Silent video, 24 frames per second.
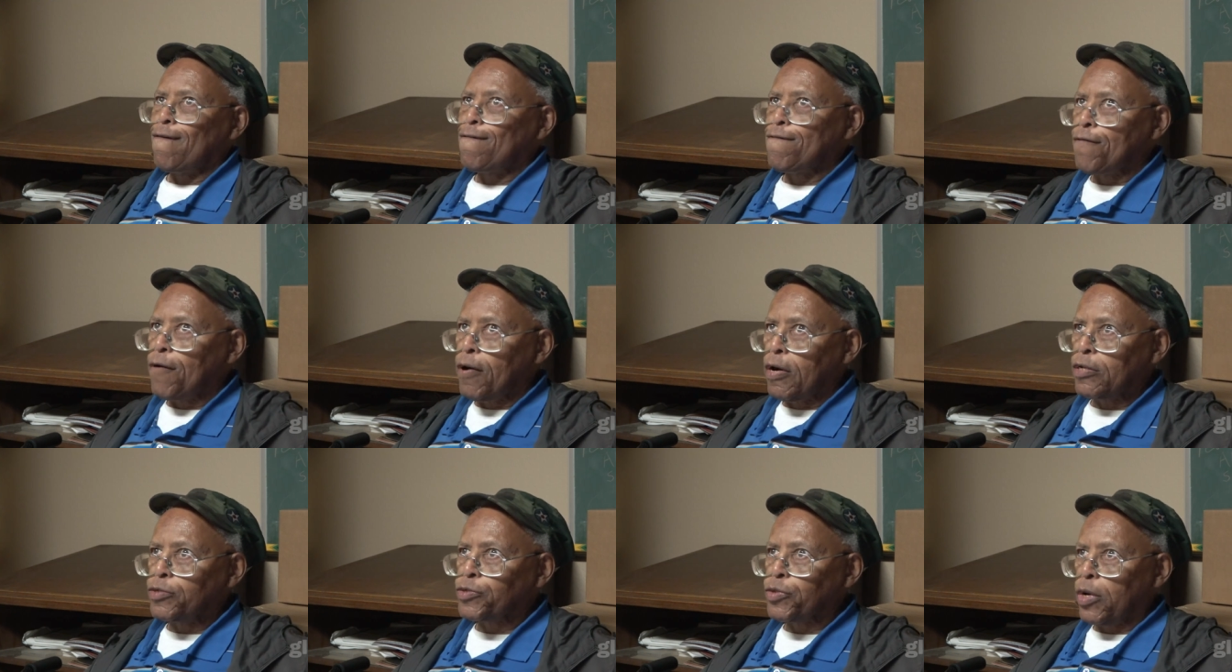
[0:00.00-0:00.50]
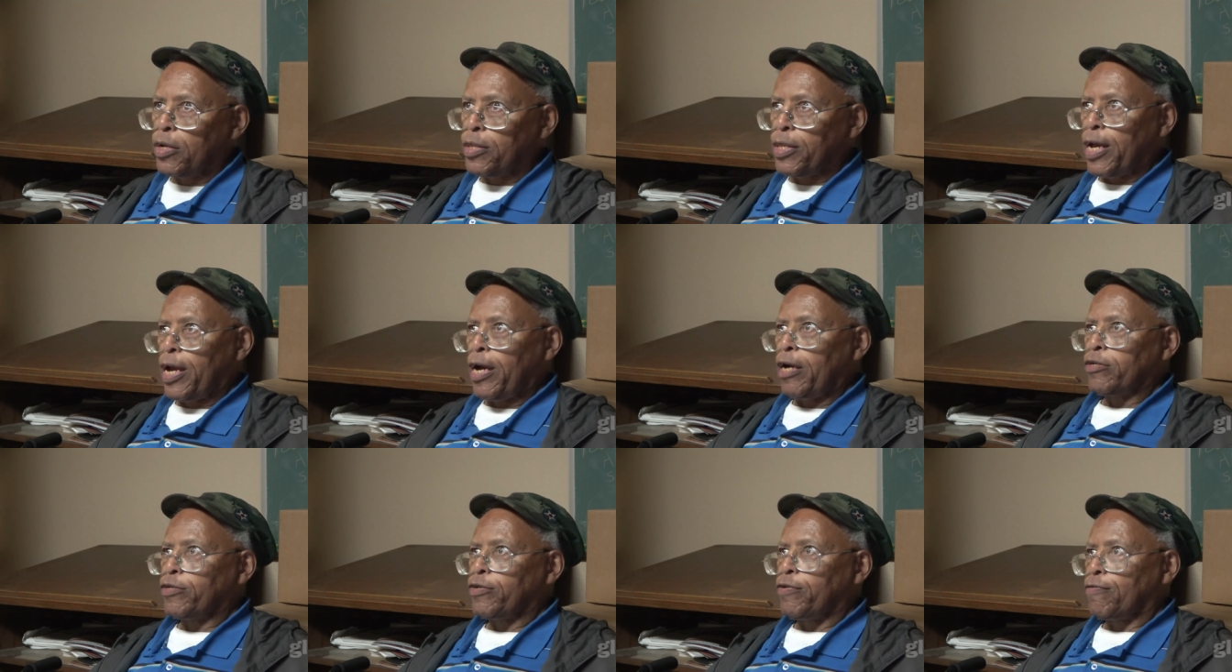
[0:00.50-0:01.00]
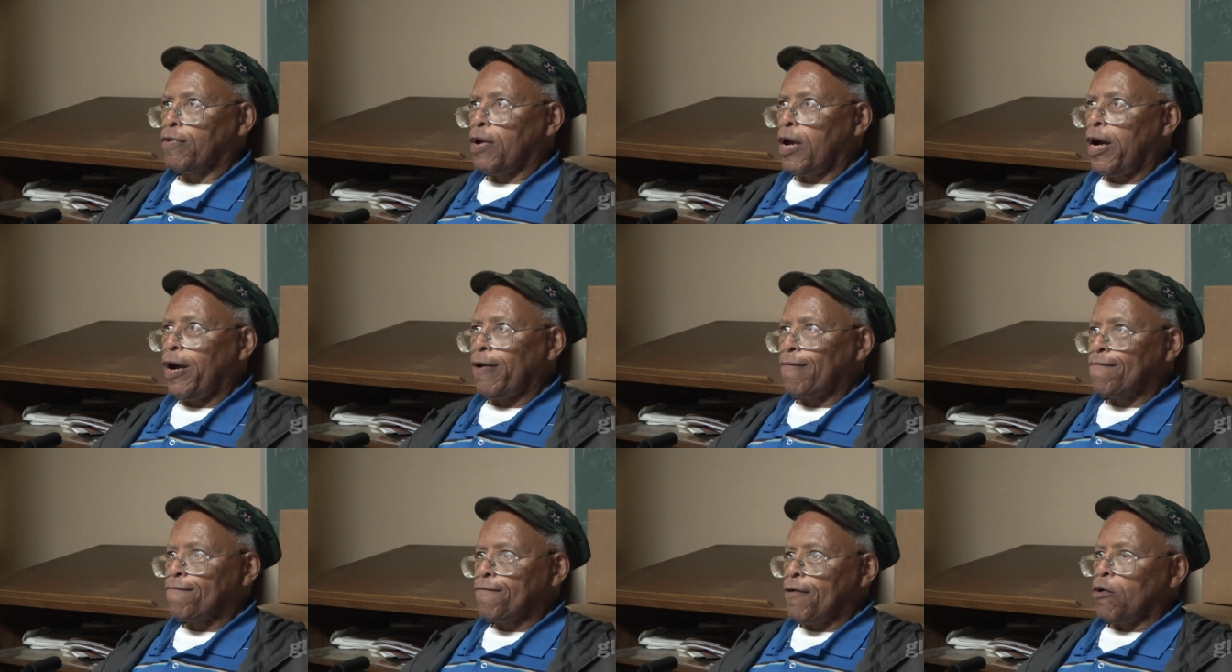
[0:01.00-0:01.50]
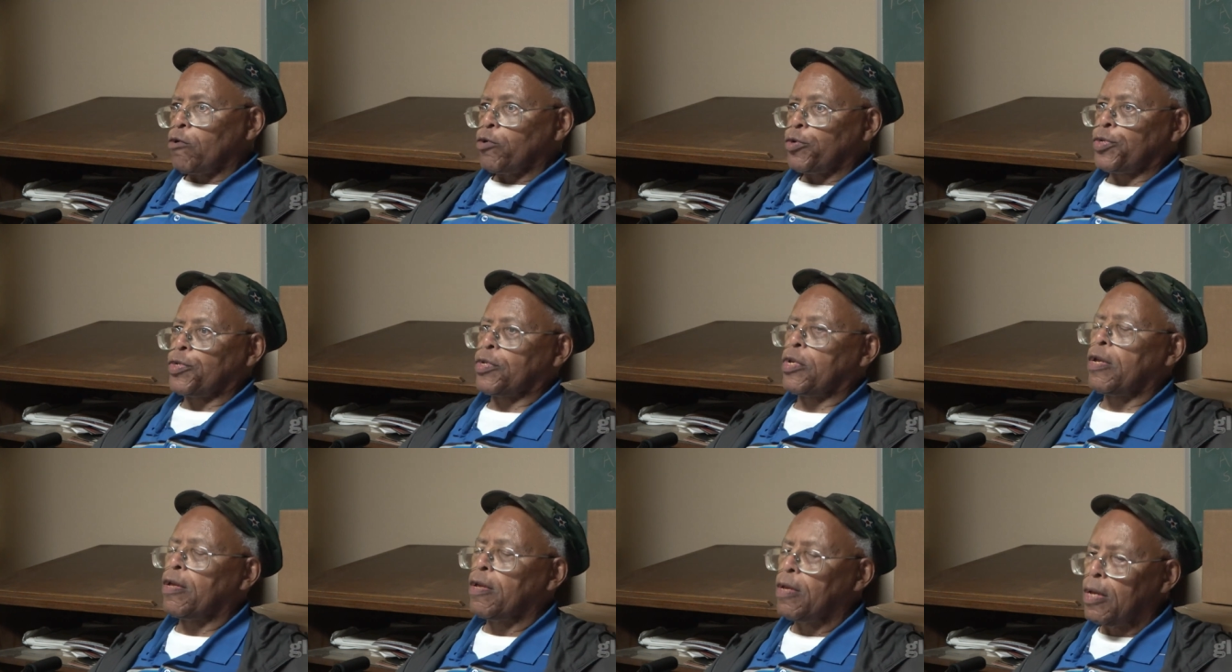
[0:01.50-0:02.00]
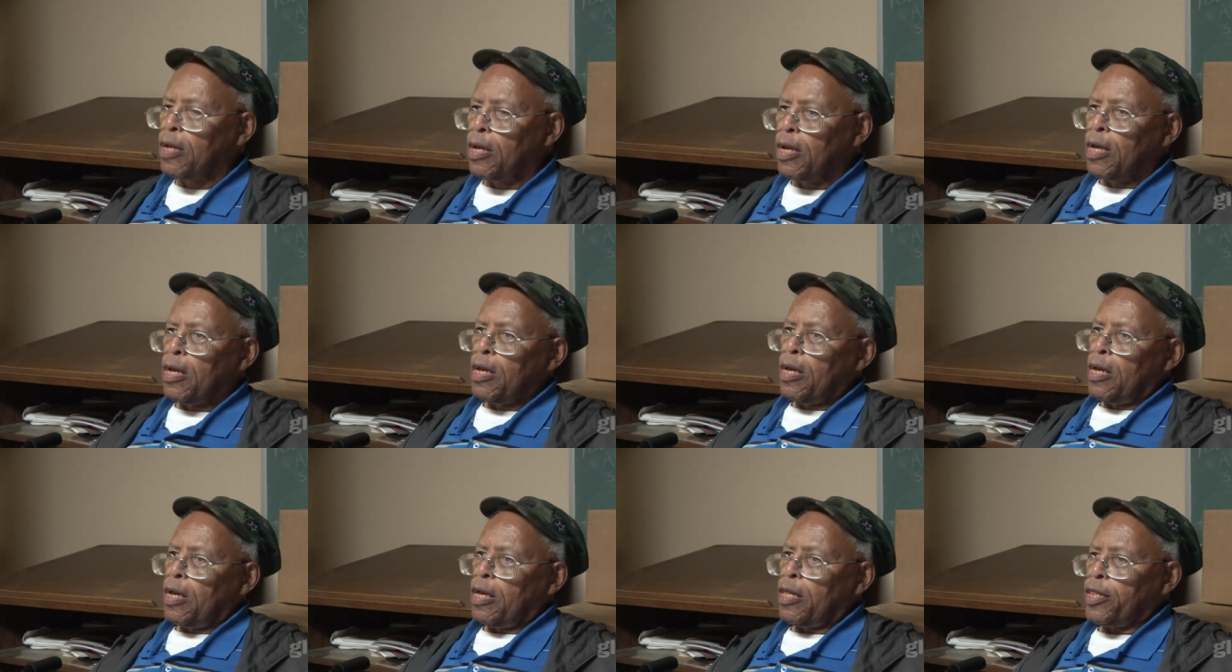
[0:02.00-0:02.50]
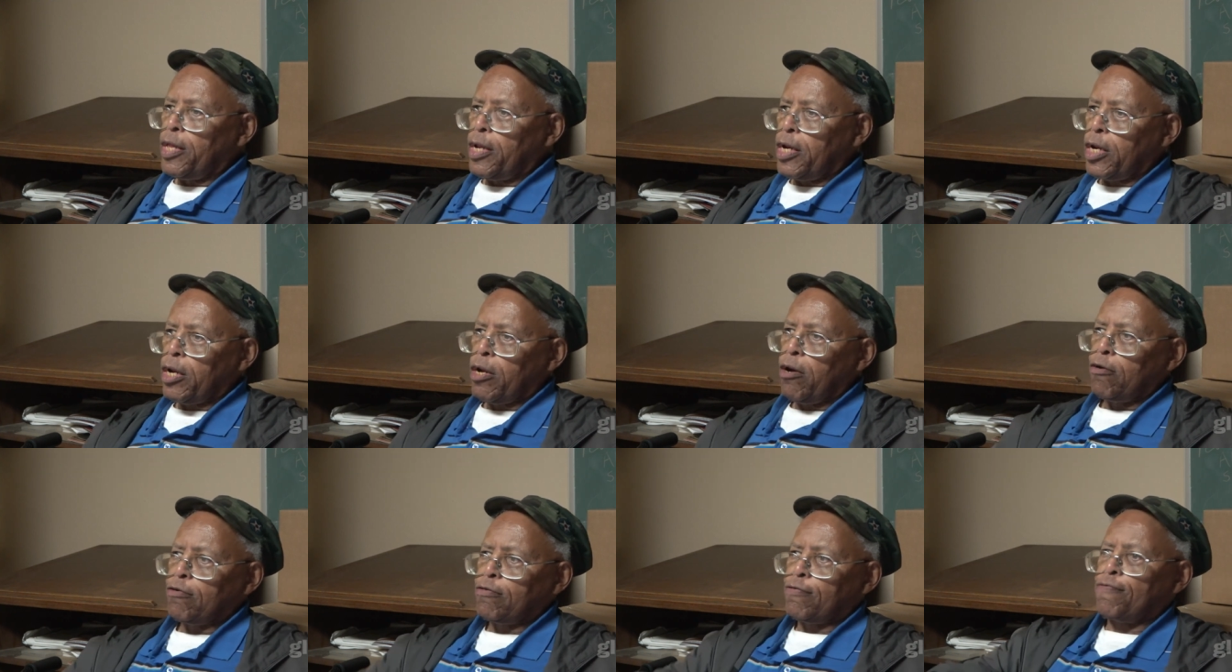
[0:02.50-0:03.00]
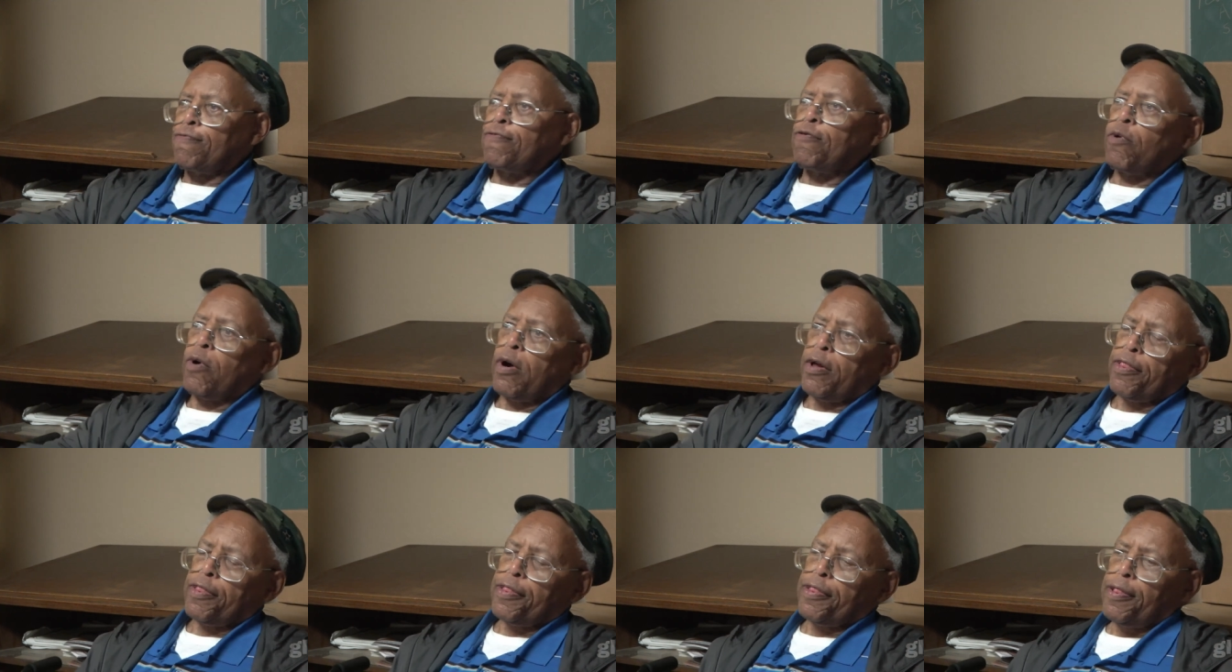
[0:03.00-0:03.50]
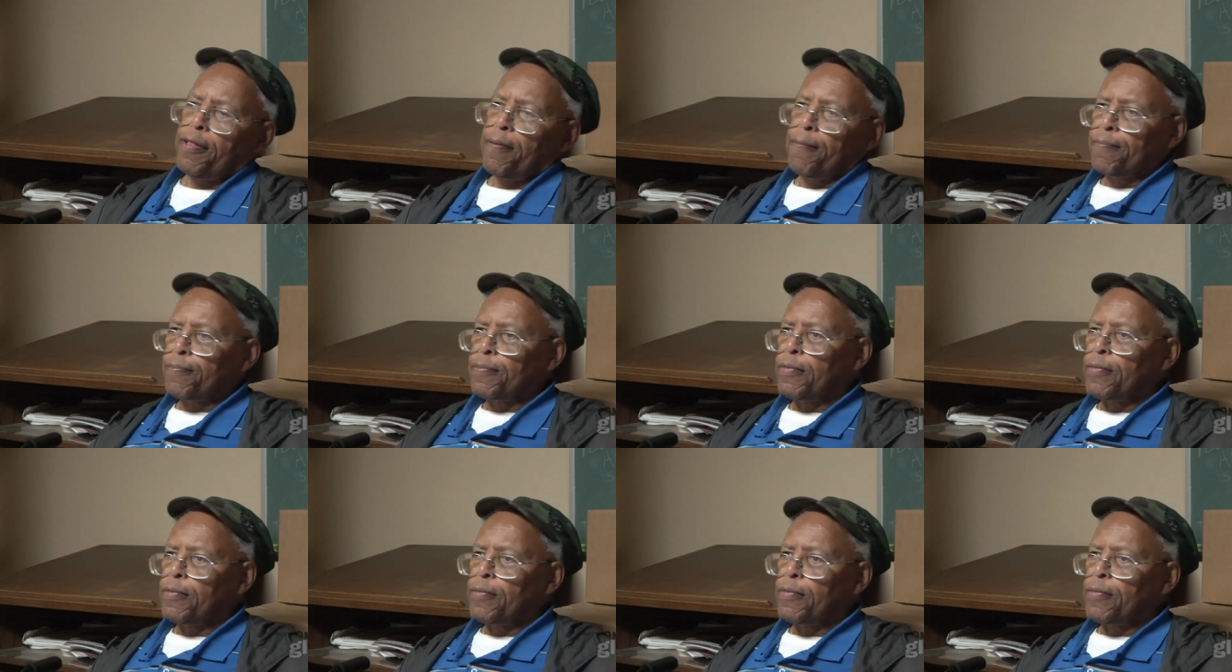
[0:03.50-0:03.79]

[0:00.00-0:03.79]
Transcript: falls on the house of God first, and then it goes forth.